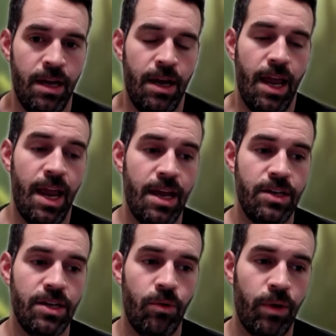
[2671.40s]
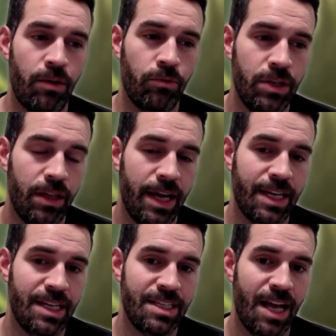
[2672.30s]
And what I really
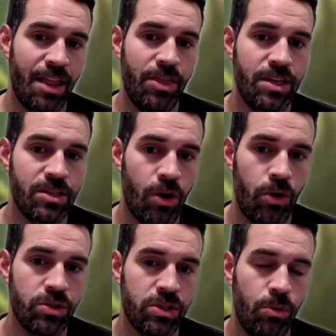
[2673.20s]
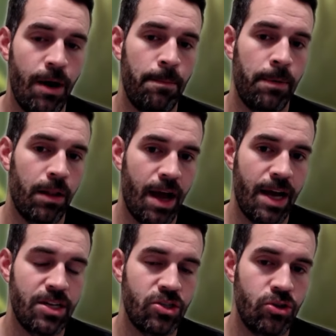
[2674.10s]
like is that this also
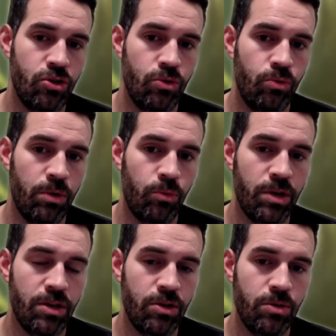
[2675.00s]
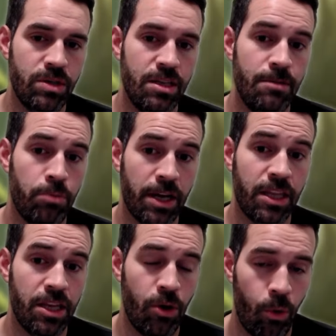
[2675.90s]
applies to when we use the break
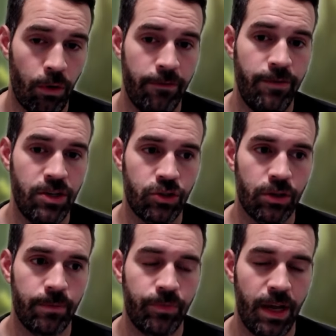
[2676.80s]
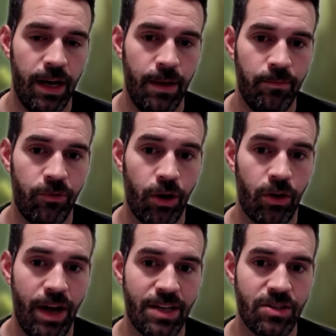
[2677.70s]
the horde feature for our
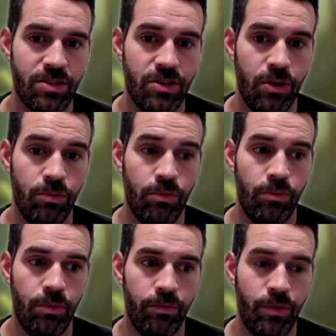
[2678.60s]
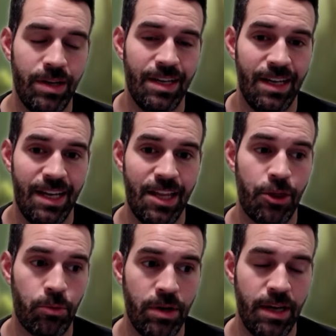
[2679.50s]
class. So if we can hit
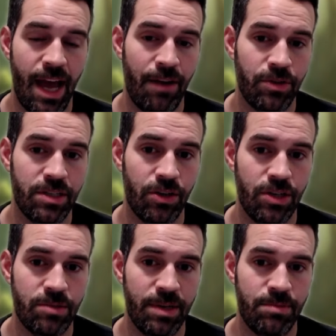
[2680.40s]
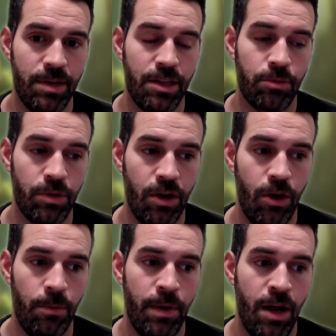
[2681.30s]
3 adversaries by spending 3
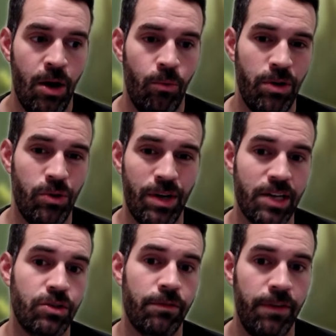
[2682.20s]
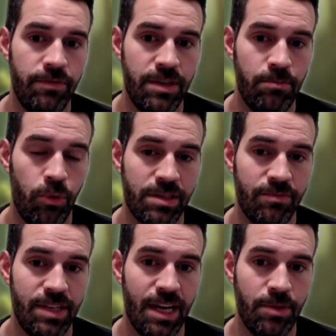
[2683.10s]
hope, we are doing an extra 15 points of
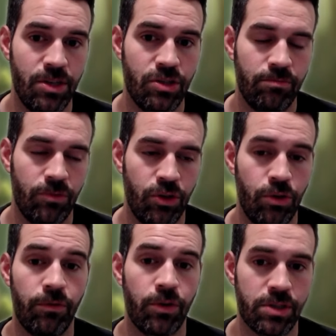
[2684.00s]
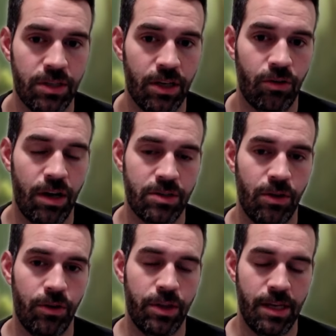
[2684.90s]
damage universally across
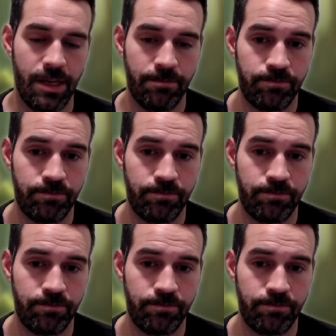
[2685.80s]
all the